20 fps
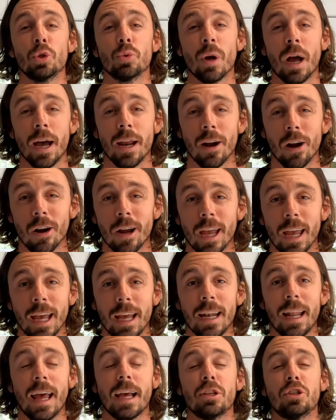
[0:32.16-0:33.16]
tried our
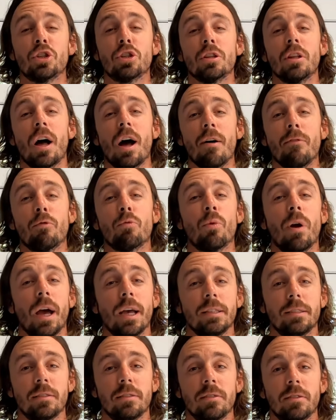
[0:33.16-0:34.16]
hand at jollof
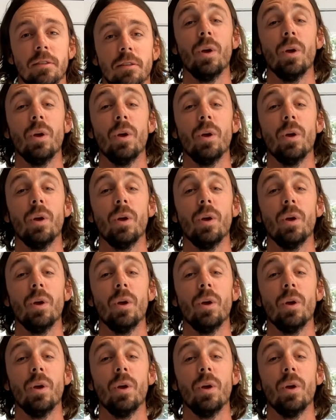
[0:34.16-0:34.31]
rice.